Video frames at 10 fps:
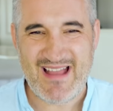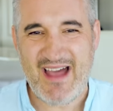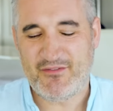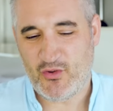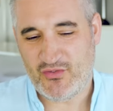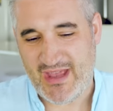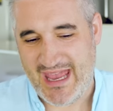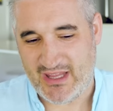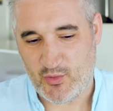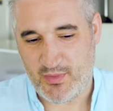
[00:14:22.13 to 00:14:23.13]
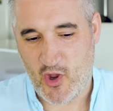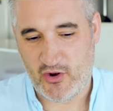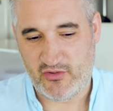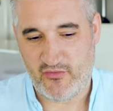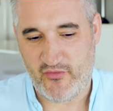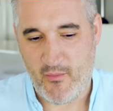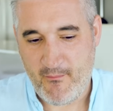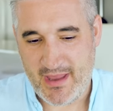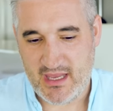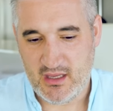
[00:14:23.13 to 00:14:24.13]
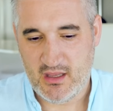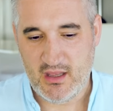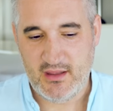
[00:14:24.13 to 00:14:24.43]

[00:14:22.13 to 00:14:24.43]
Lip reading: I have to say, to be honest, for me,